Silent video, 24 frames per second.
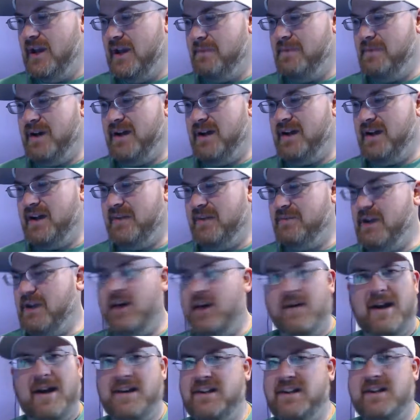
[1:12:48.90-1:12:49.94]
But
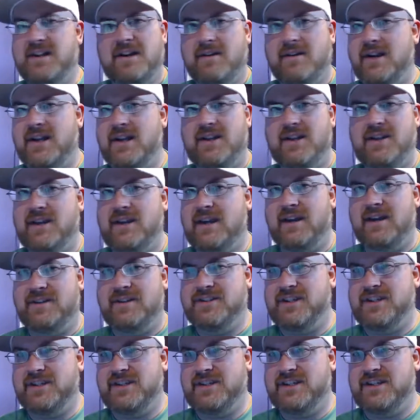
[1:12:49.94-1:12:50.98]
no, I didn't hear anything
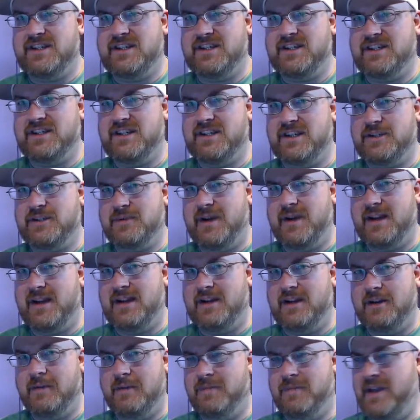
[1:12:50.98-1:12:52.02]
else on the 66
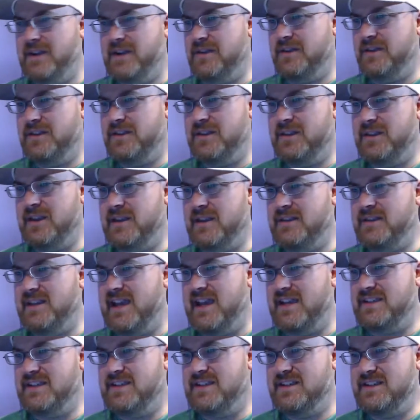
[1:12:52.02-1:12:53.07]
radio. I know that
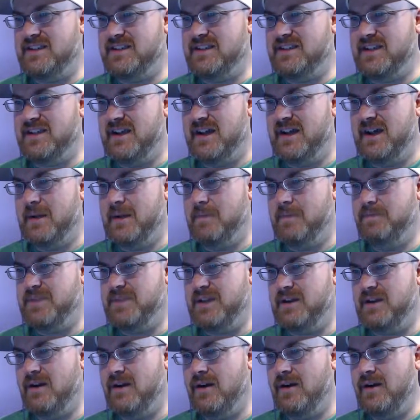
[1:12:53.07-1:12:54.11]
Gase's
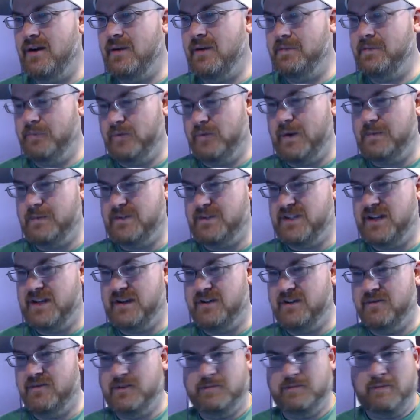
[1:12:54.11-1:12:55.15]
PR
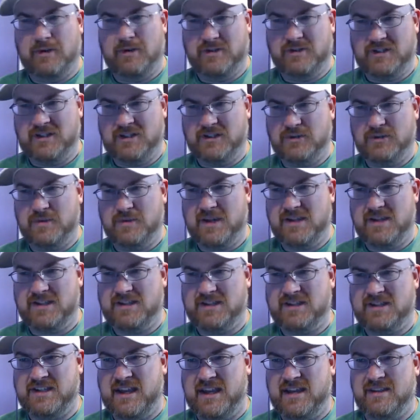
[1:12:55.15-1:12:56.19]
representative was posting tweets
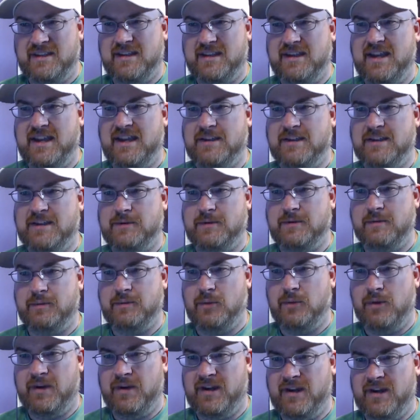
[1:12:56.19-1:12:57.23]
saying that Gase was
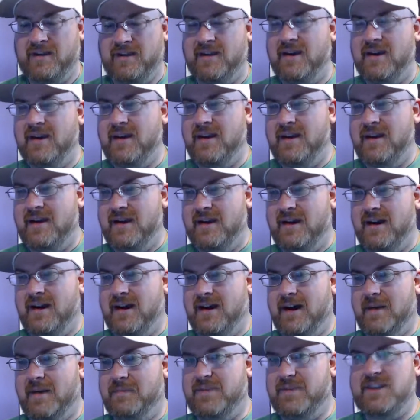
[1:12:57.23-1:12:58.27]
reporting
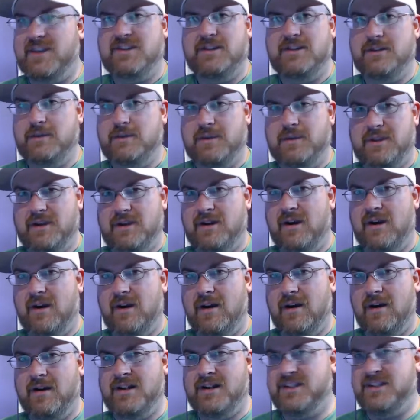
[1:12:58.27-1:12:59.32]
issues with the
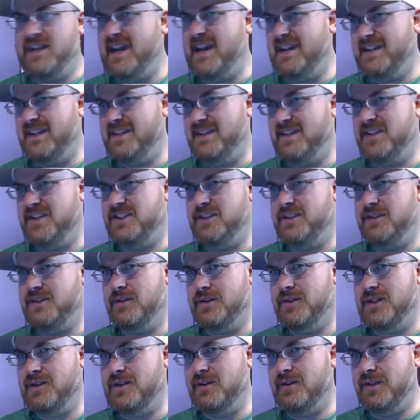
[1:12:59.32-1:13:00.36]
car in a tight condition
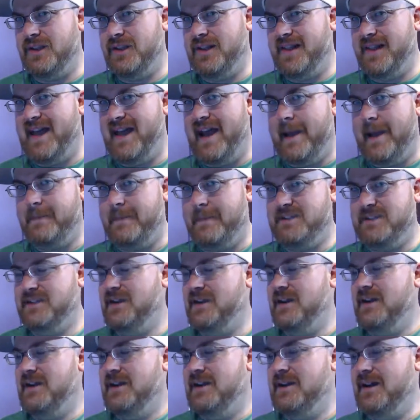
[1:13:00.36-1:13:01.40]
during the early laps.
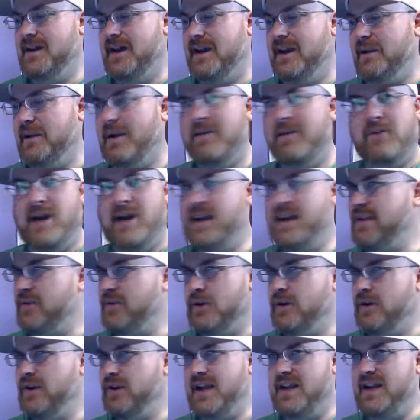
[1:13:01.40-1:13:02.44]
However, I never
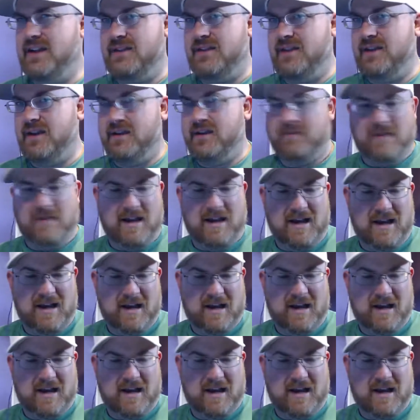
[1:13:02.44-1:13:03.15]
heard anything.